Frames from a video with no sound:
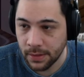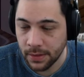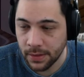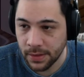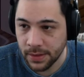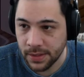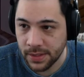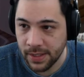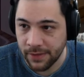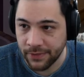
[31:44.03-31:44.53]

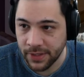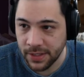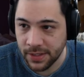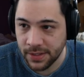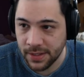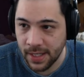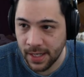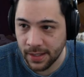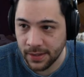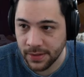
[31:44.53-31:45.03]

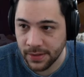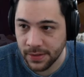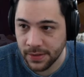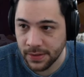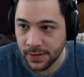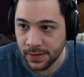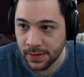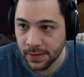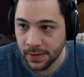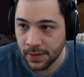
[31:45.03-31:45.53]

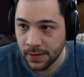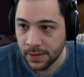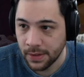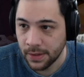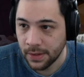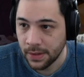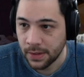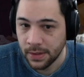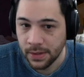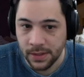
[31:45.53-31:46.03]
76...
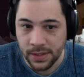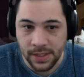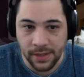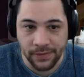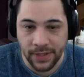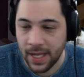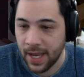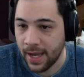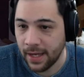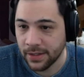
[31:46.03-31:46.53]

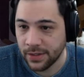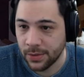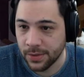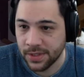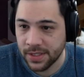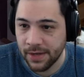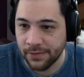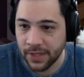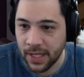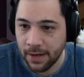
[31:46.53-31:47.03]
78, so
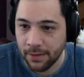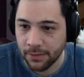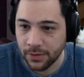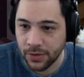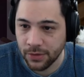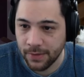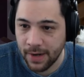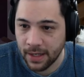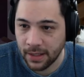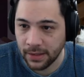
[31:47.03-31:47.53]
it's 78
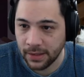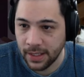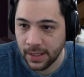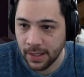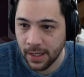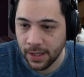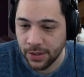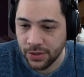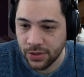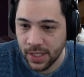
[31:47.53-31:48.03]

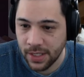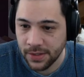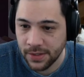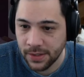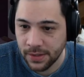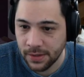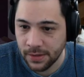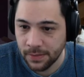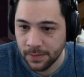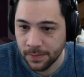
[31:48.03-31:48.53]
directly
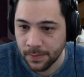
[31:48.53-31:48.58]
adjacent.